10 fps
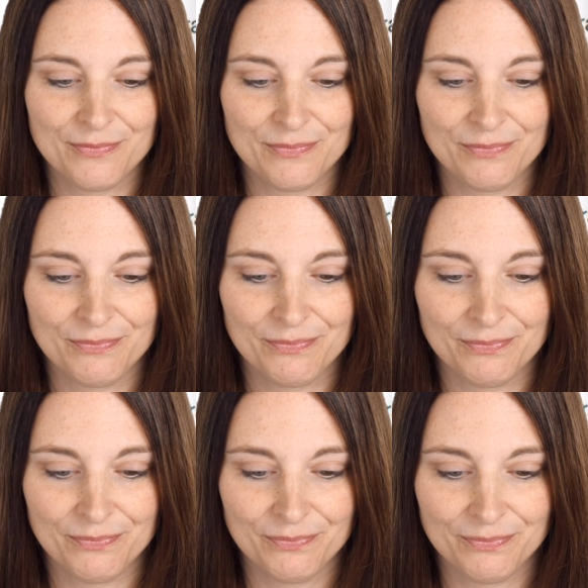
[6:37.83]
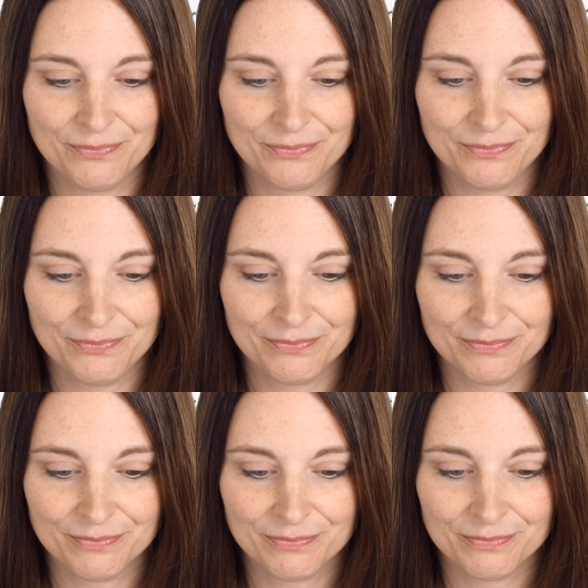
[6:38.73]

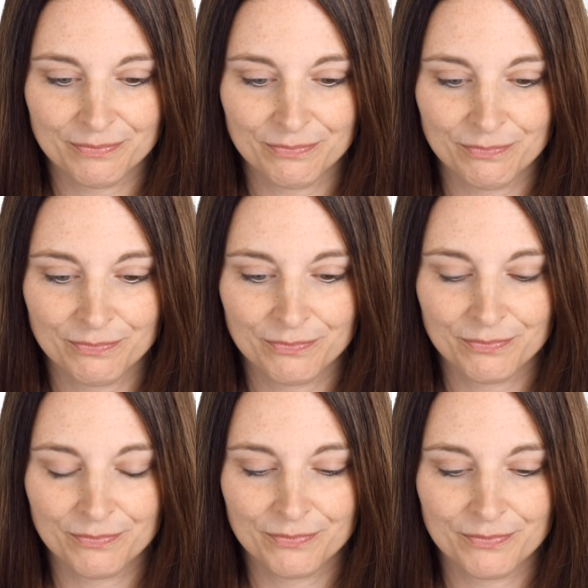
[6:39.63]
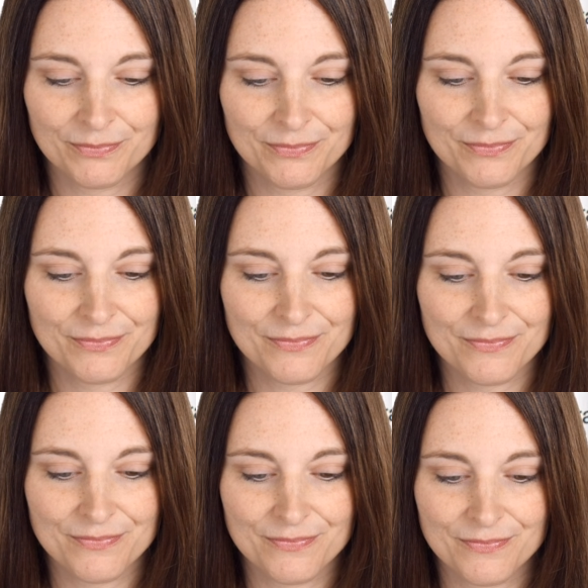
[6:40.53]

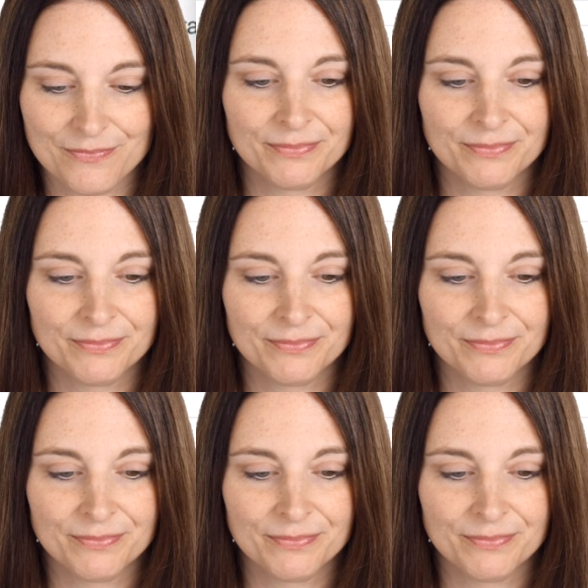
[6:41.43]
(silence)